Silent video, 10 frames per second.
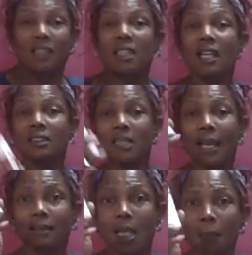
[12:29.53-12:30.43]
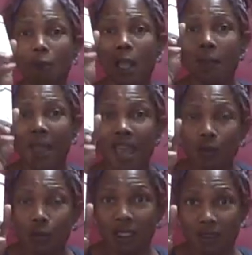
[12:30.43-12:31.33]
These take double A
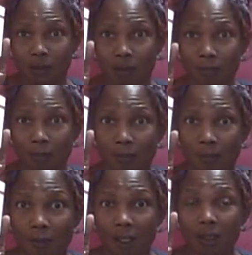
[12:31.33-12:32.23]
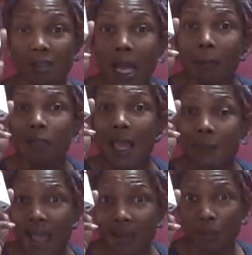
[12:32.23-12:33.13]
batteries. Double A
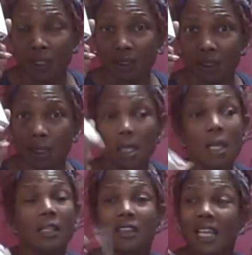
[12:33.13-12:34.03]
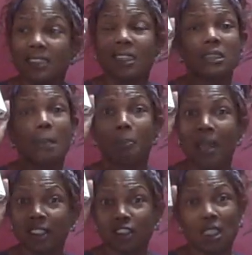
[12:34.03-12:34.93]
batteries. This is the
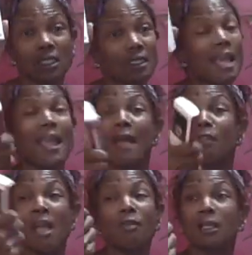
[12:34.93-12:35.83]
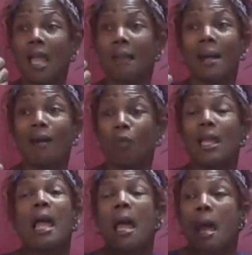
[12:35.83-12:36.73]
best shit that they have ever came out
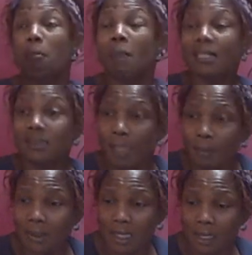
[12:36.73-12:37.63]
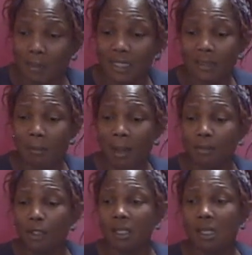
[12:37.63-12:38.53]
with. My son was telling me, he said, Mom,
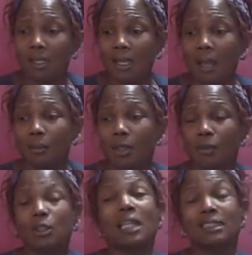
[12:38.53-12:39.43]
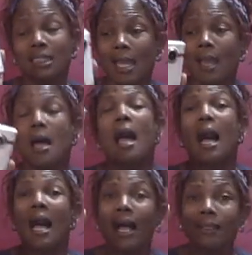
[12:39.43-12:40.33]
you need another camera, don't you? I said, Yeah,
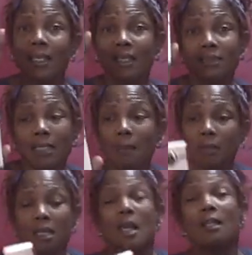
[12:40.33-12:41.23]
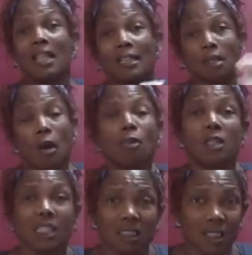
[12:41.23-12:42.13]
I need something that's on
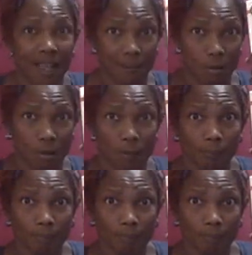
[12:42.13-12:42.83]
this level.